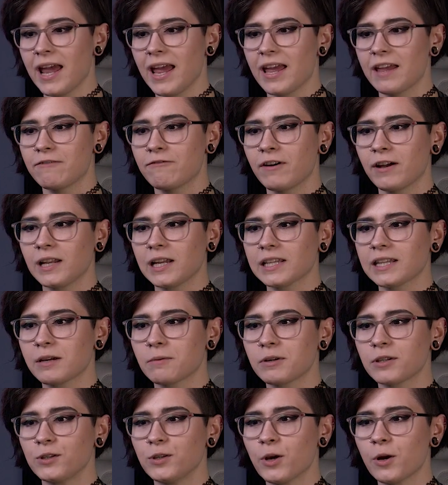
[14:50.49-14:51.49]
It felt like there
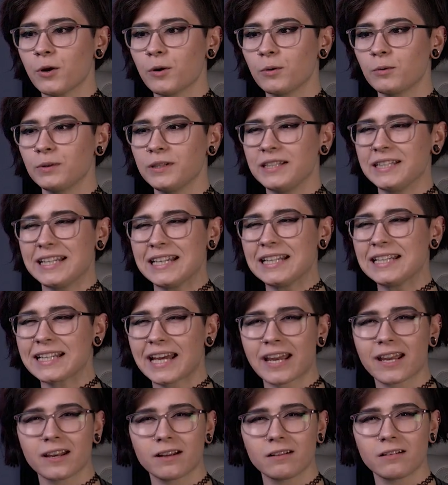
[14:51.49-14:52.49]
was no
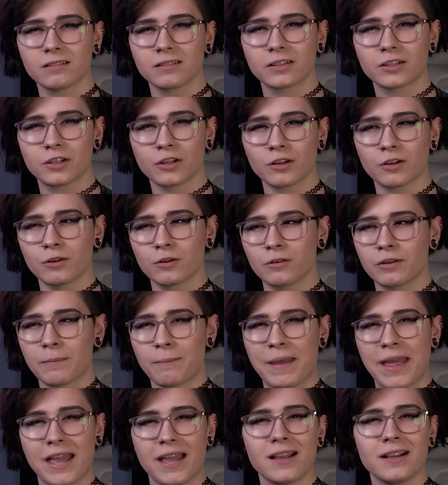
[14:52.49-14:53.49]
detail to the
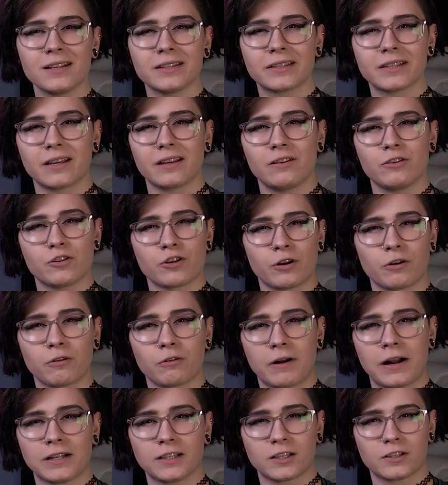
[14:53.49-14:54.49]
pings in
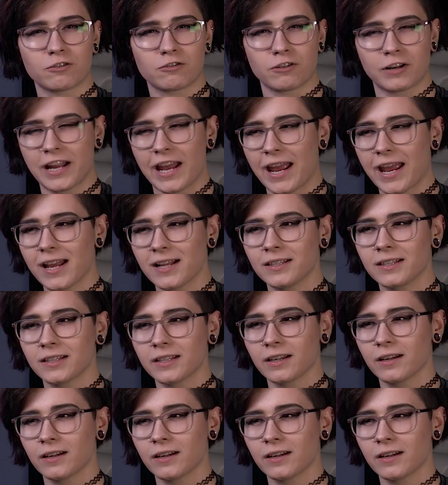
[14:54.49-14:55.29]
Junkrat's grenades.